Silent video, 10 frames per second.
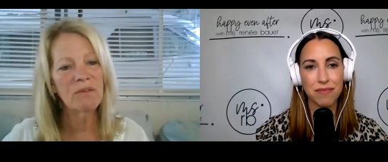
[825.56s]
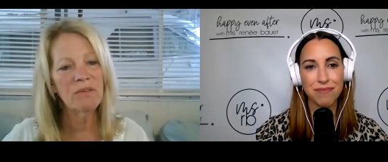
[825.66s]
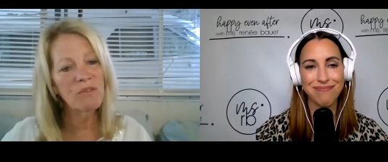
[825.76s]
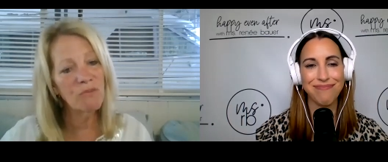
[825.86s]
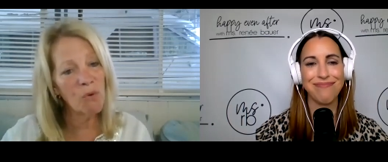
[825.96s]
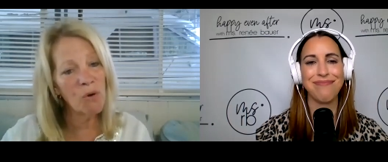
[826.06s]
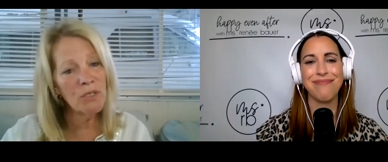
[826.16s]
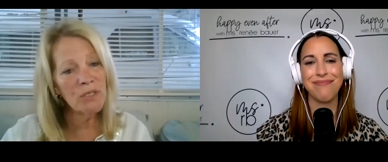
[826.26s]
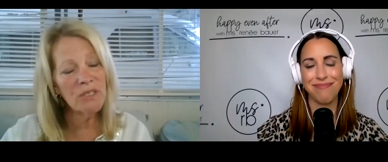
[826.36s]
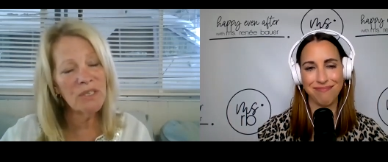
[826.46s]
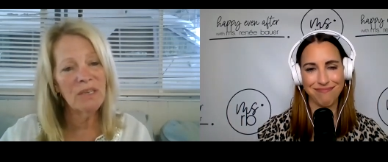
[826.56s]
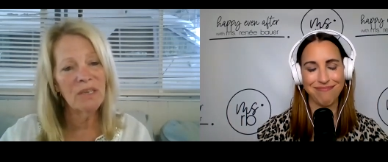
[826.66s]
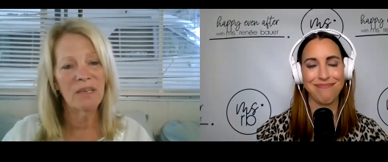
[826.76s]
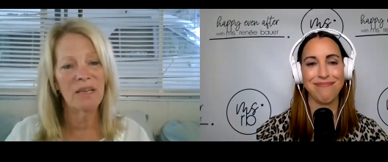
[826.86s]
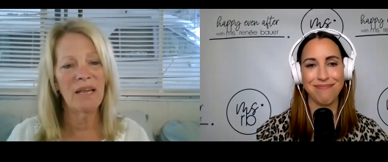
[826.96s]
Speaker 1: divorce mm.
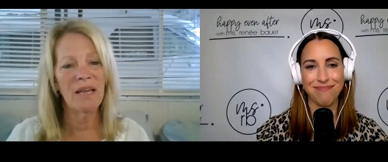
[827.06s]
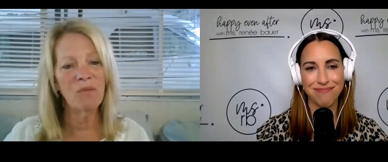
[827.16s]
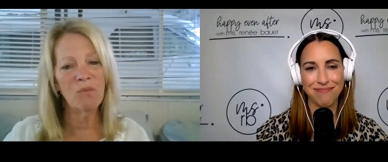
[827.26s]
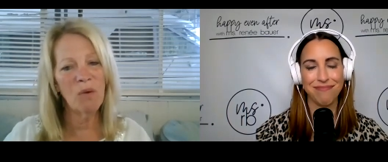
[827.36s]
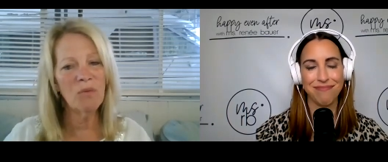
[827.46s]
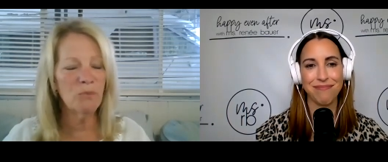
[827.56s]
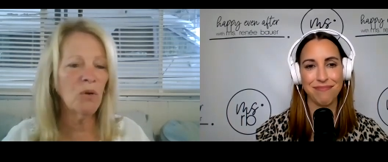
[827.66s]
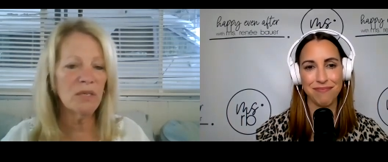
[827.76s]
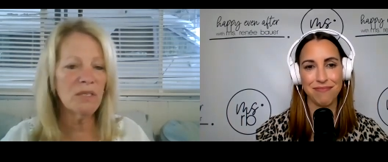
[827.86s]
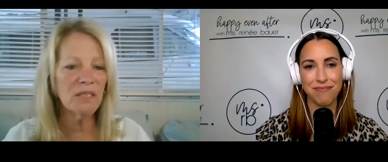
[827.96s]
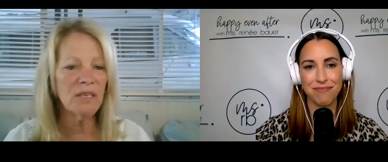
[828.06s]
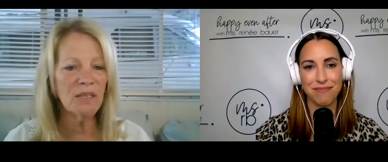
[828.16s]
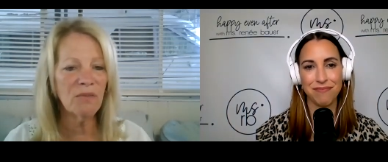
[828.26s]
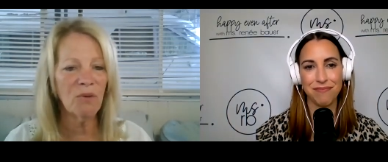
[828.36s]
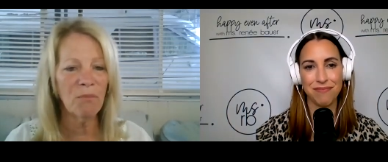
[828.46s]
and what, what a
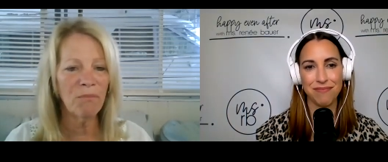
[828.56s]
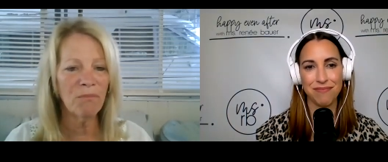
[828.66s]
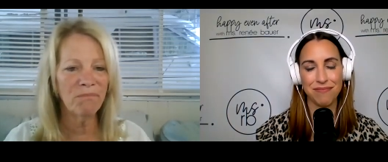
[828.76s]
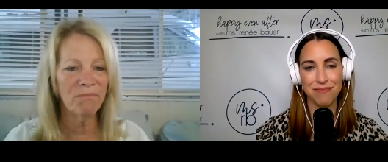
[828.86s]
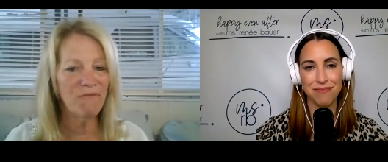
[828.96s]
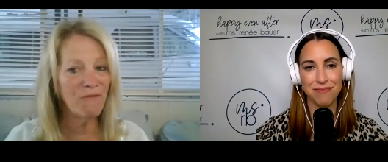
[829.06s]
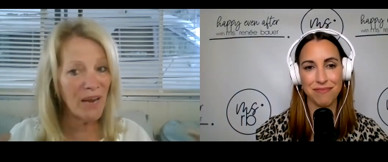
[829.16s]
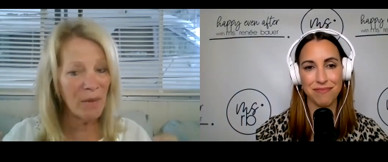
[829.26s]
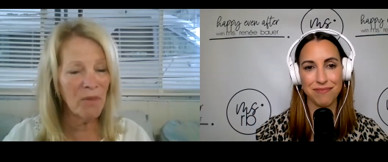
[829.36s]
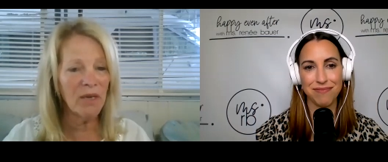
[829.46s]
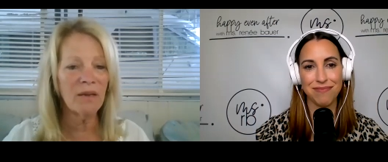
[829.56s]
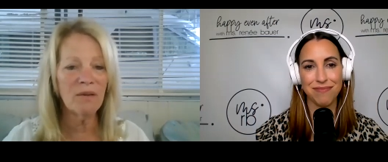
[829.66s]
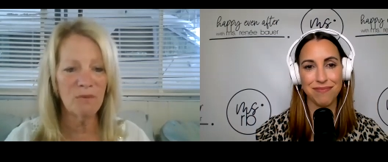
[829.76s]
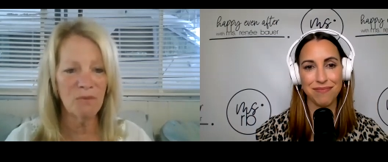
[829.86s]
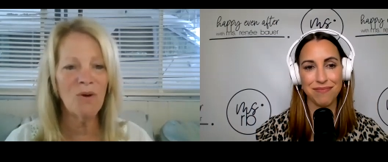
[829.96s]
successful family
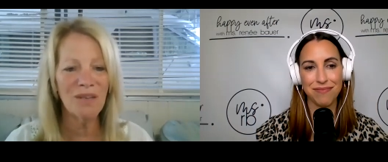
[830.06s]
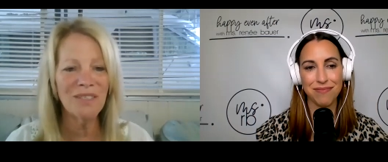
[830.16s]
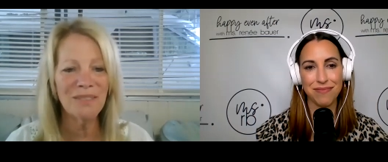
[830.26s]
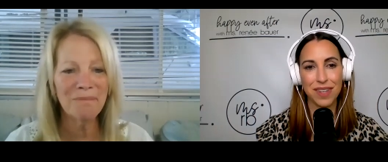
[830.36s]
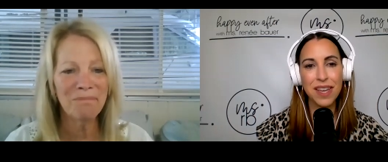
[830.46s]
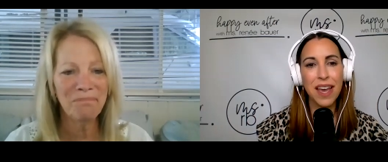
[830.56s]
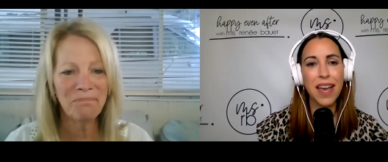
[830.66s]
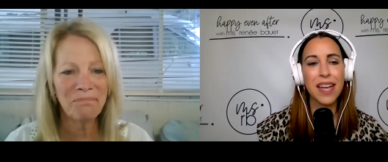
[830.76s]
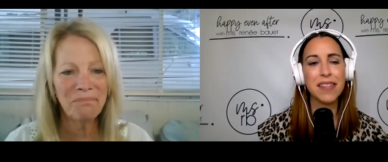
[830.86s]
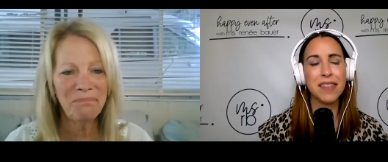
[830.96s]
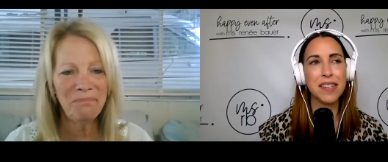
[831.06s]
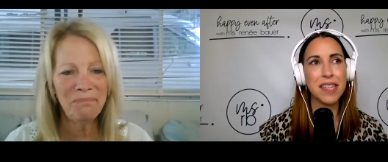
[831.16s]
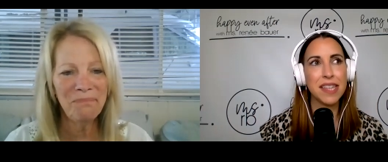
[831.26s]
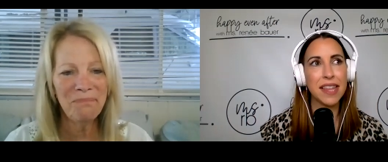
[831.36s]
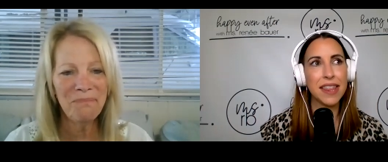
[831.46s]
was.
Speaker 2: And
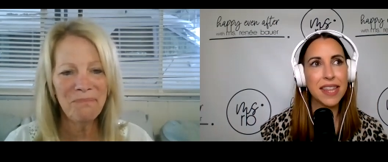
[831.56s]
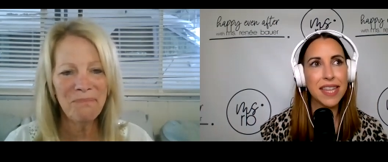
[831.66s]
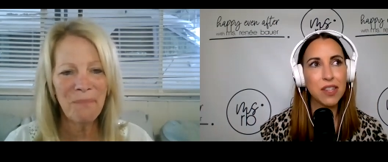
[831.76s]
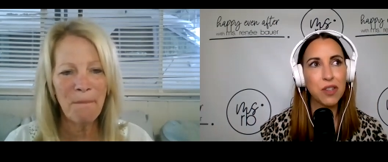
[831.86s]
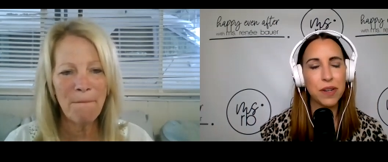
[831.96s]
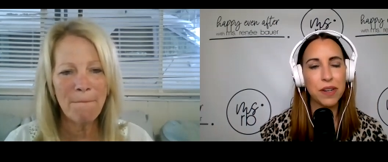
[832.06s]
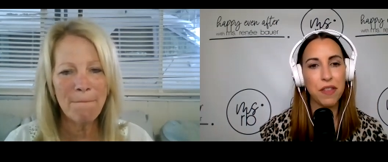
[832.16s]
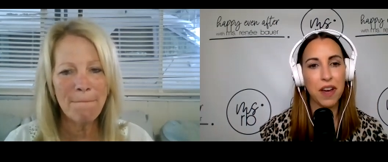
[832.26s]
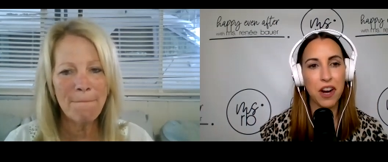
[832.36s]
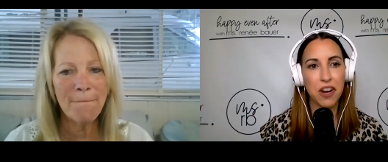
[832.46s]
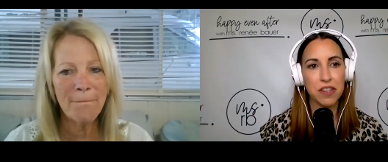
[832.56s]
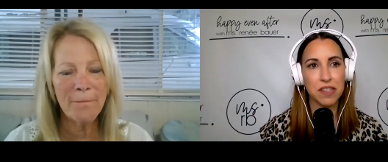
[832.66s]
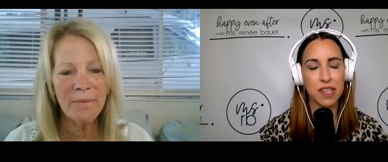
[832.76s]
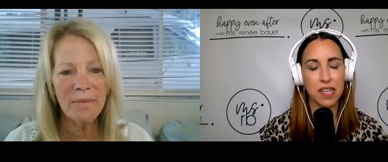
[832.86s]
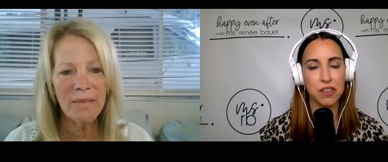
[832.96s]
Denise, I think that's one of the
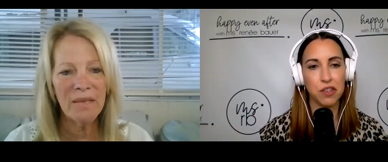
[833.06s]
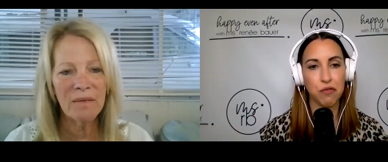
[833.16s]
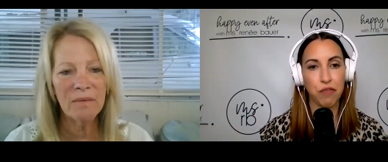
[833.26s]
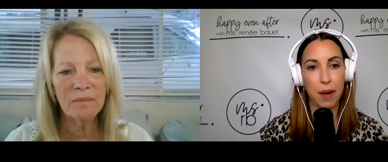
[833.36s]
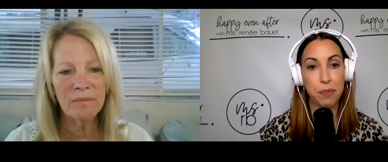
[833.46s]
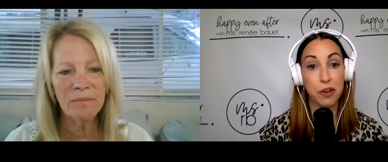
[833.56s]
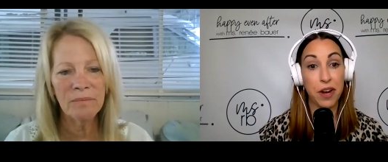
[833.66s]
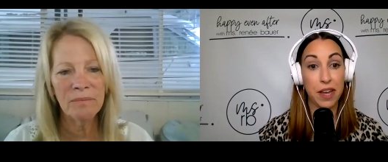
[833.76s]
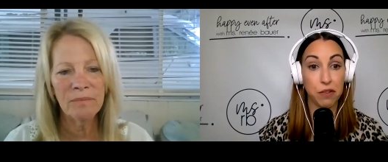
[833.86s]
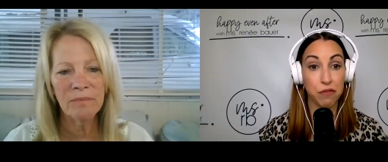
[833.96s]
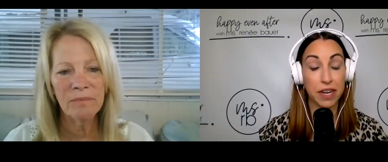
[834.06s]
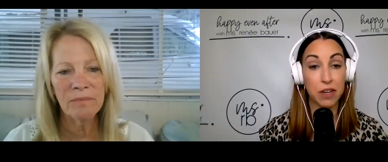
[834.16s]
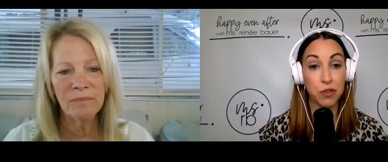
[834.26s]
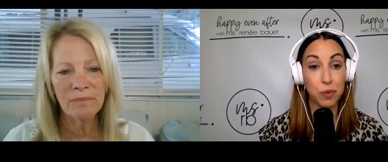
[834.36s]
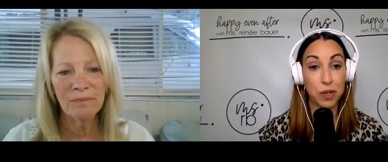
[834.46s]
hardest things to wrap your head
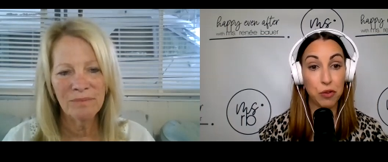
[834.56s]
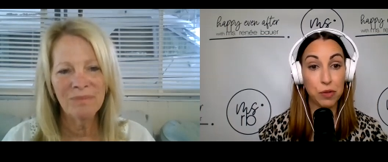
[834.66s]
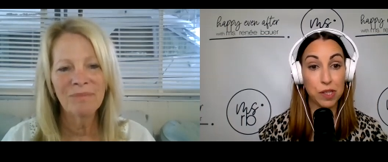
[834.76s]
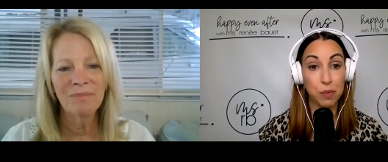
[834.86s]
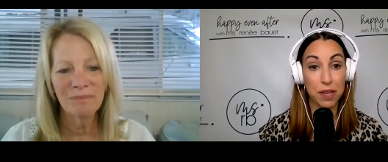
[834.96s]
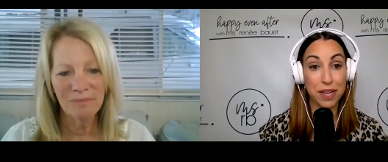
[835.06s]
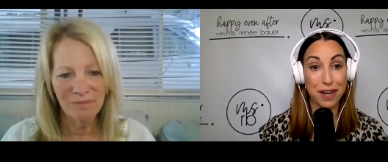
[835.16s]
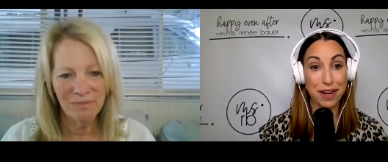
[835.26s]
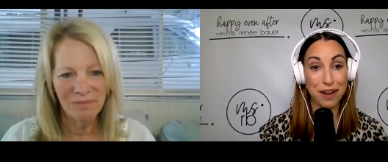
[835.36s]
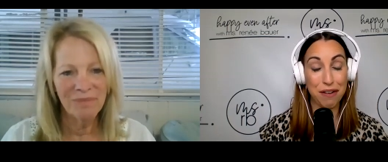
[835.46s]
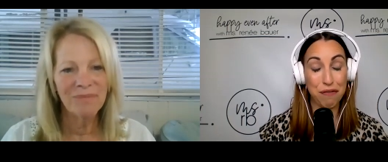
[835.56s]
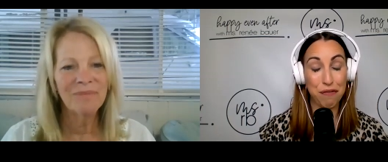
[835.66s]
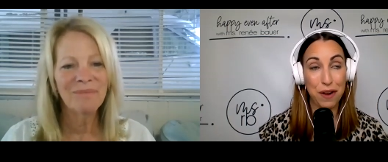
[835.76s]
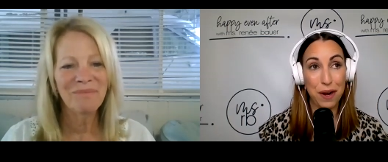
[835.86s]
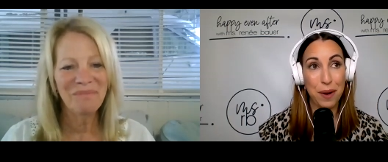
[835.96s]
around when you speak of
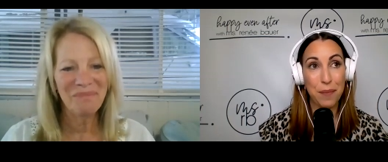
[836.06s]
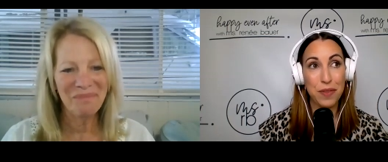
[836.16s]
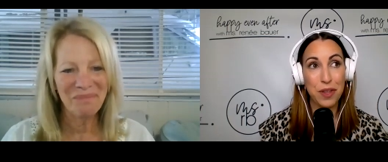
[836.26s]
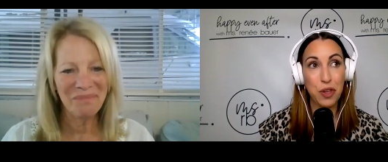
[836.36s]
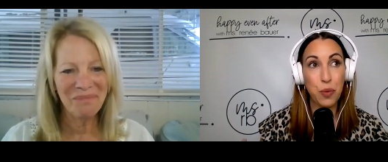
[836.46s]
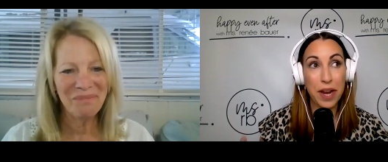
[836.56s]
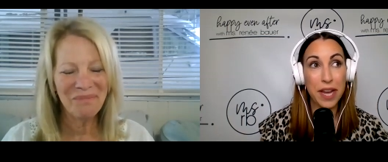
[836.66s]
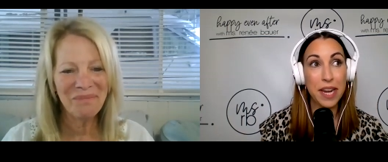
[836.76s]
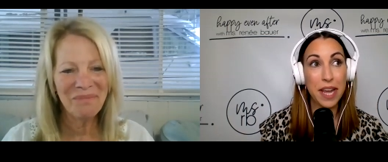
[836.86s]
you were in